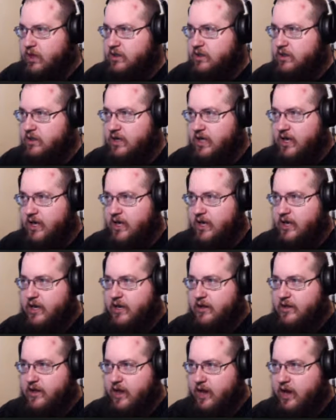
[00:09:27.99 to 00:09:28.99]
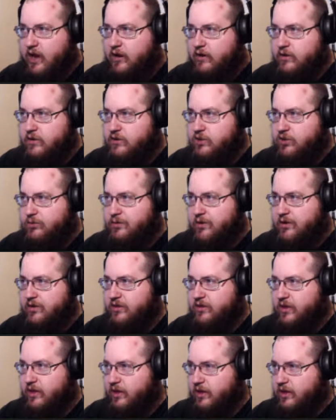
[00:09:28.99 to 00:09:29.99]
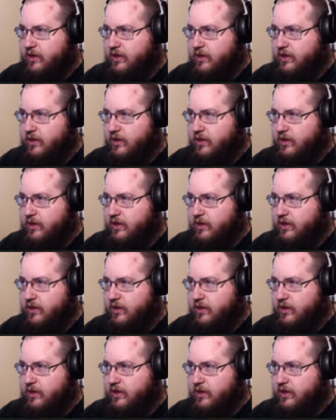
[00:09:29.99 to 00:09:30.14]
Today, the air is soupy thick.